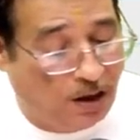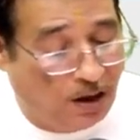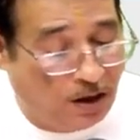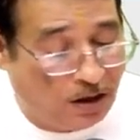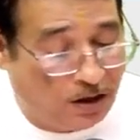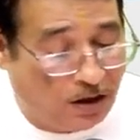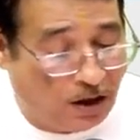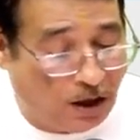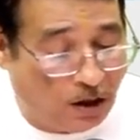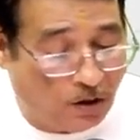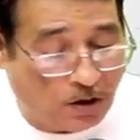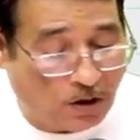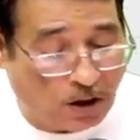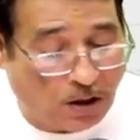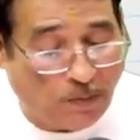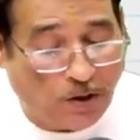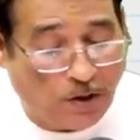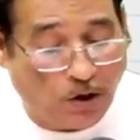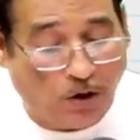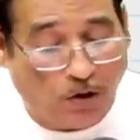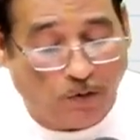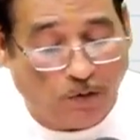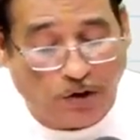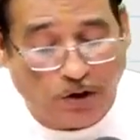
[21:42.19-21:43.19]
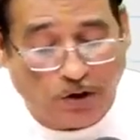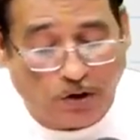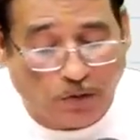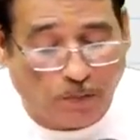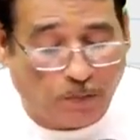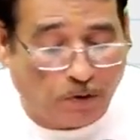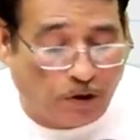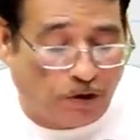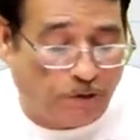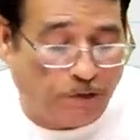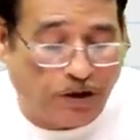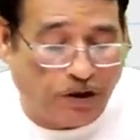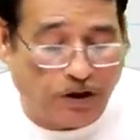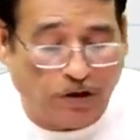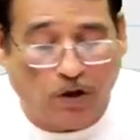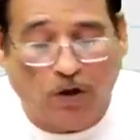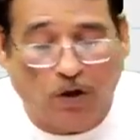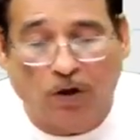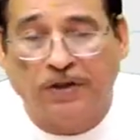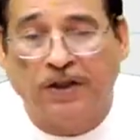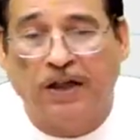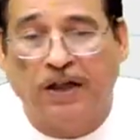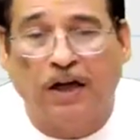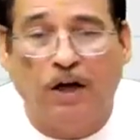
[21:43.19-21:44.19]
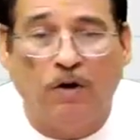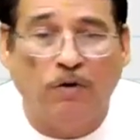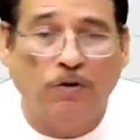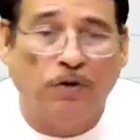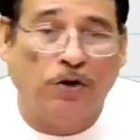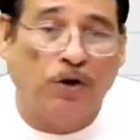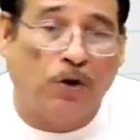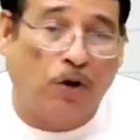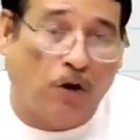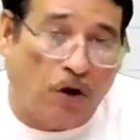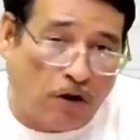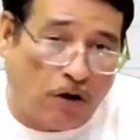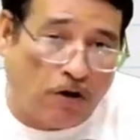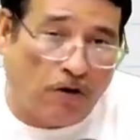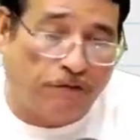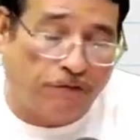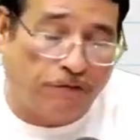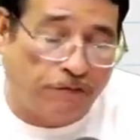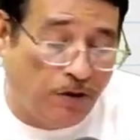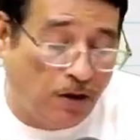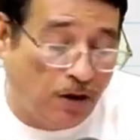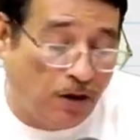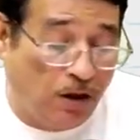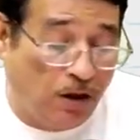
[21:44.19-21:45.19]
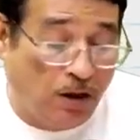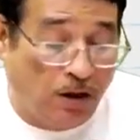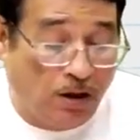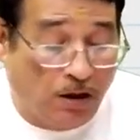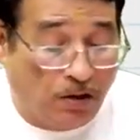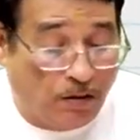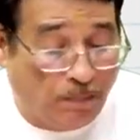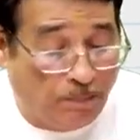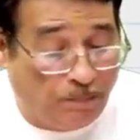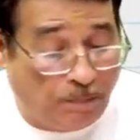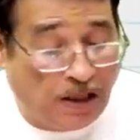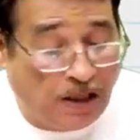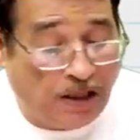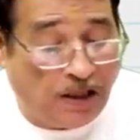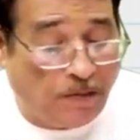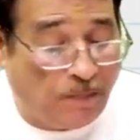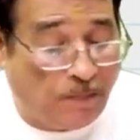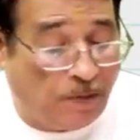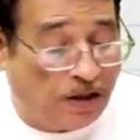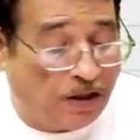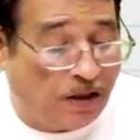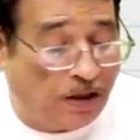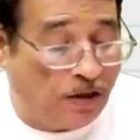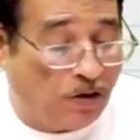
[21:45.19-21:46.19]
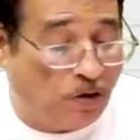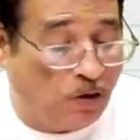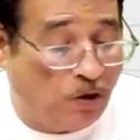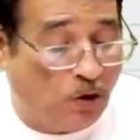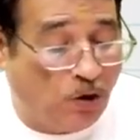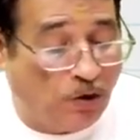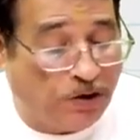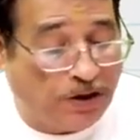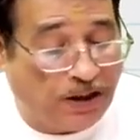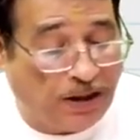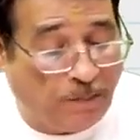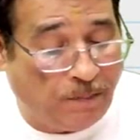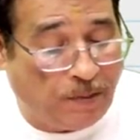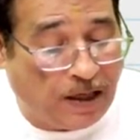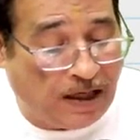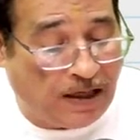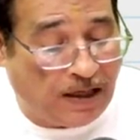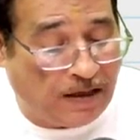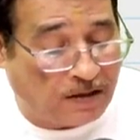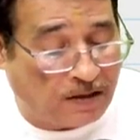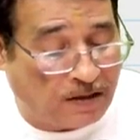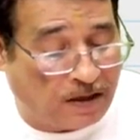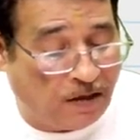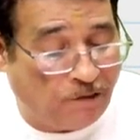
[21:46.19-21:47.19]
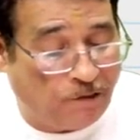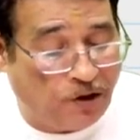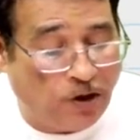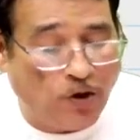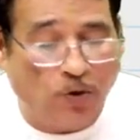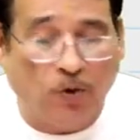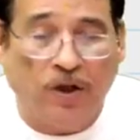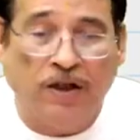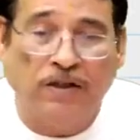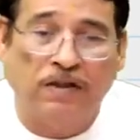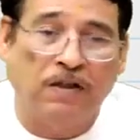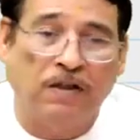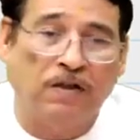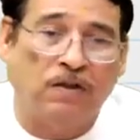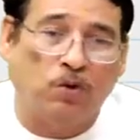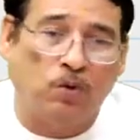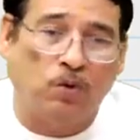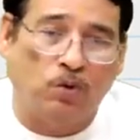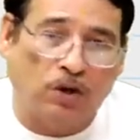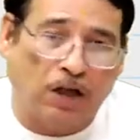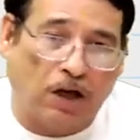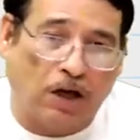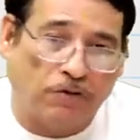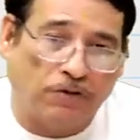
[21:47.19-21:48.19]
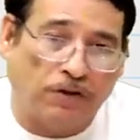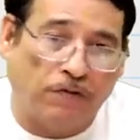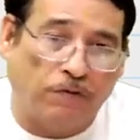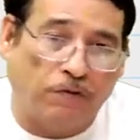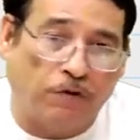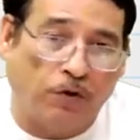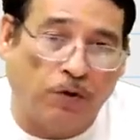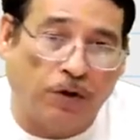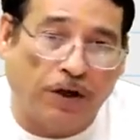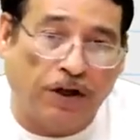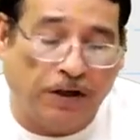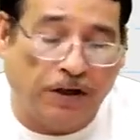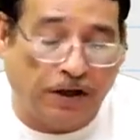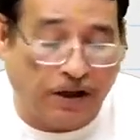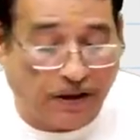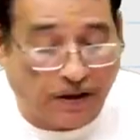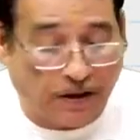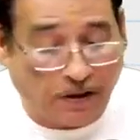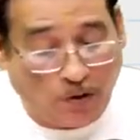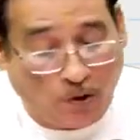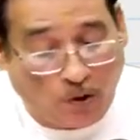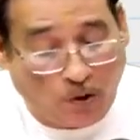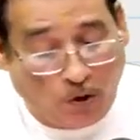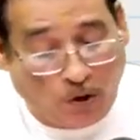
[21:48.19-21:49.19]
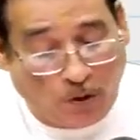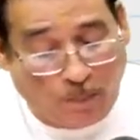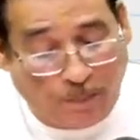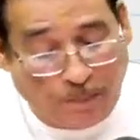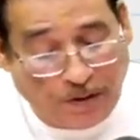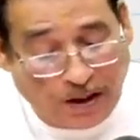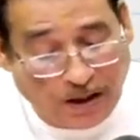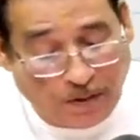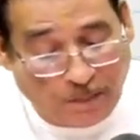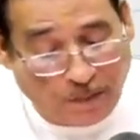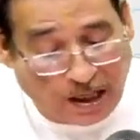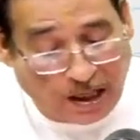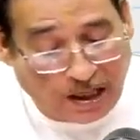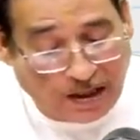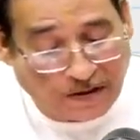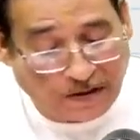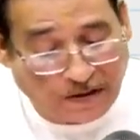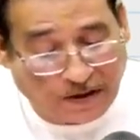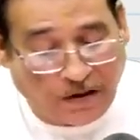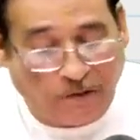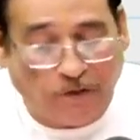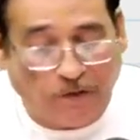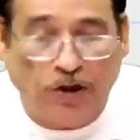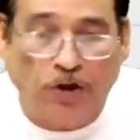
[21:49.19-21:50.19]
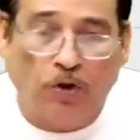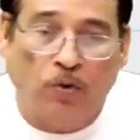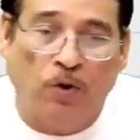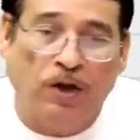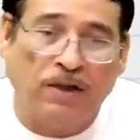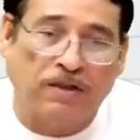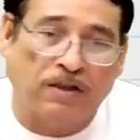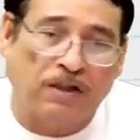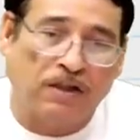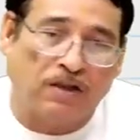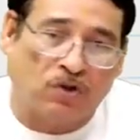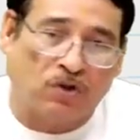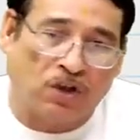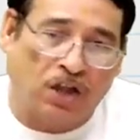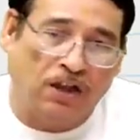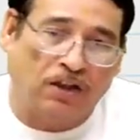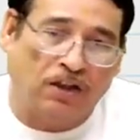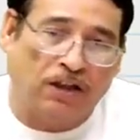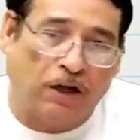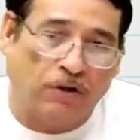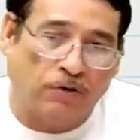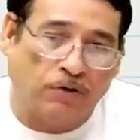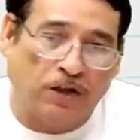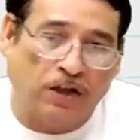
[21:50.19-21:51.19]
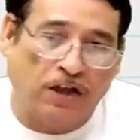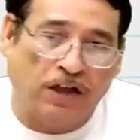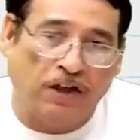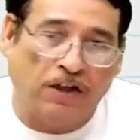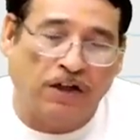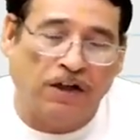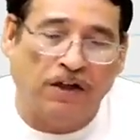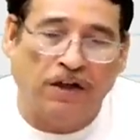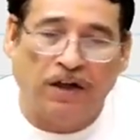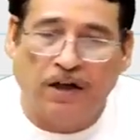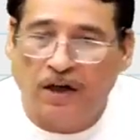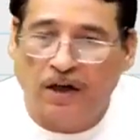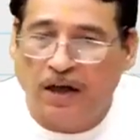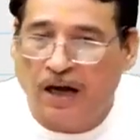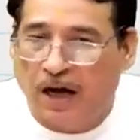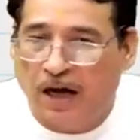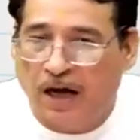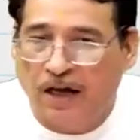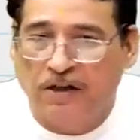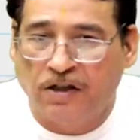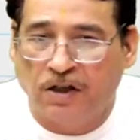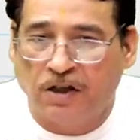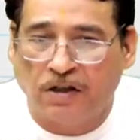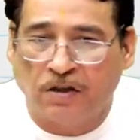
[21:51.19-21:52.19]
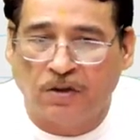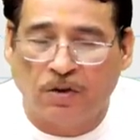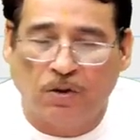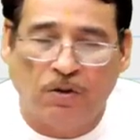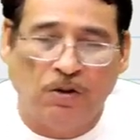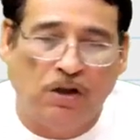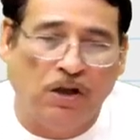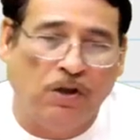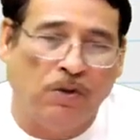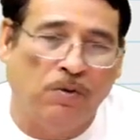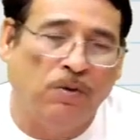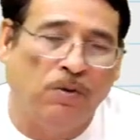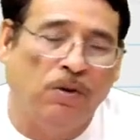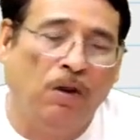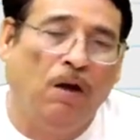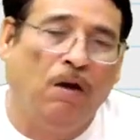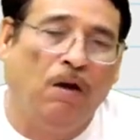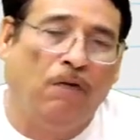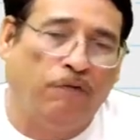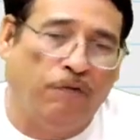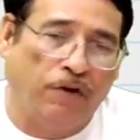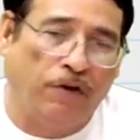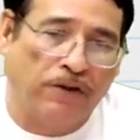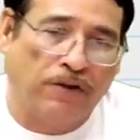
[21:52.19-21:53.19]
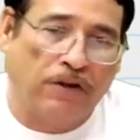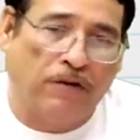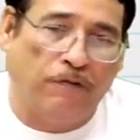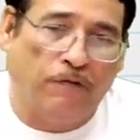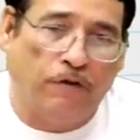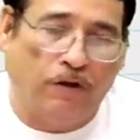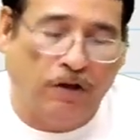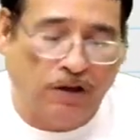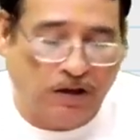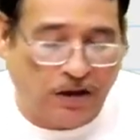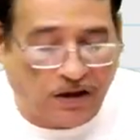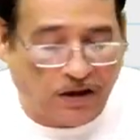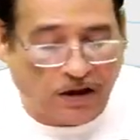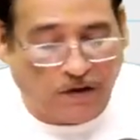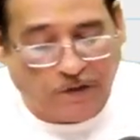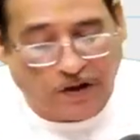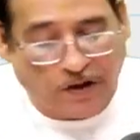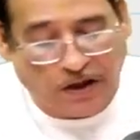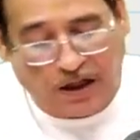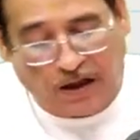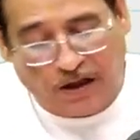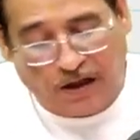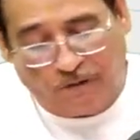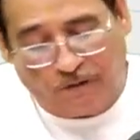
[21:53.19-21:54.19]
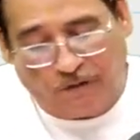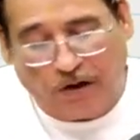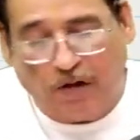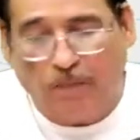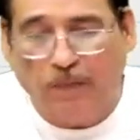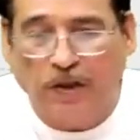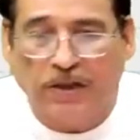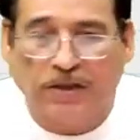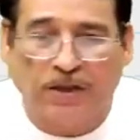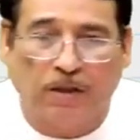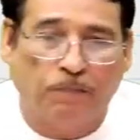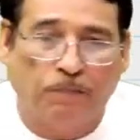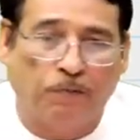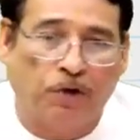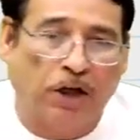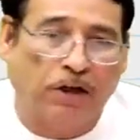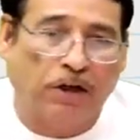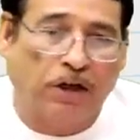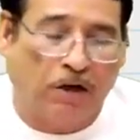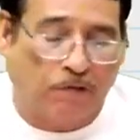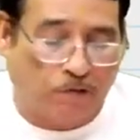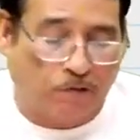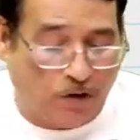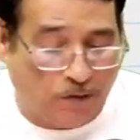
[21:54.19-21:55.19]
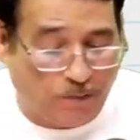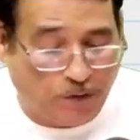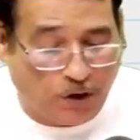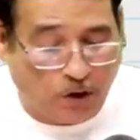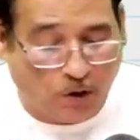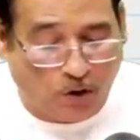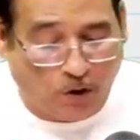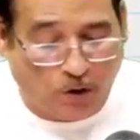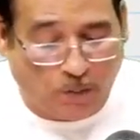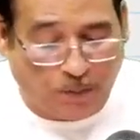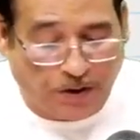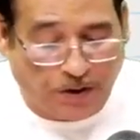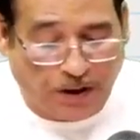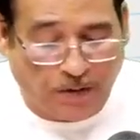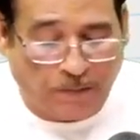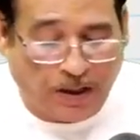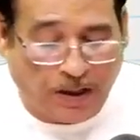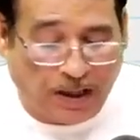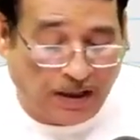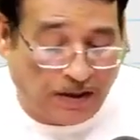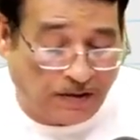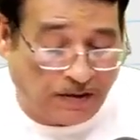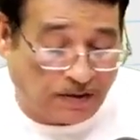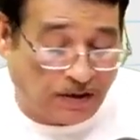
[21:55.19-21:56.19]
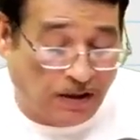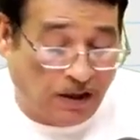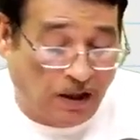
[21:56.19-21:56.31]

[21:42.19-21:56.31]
Now coming over to profit or loss account of B limited. Closing balance given to us is 2400. Opening balance given to us is 3800. I just told you, first of all, the dividend will be subtracted from the opening balance.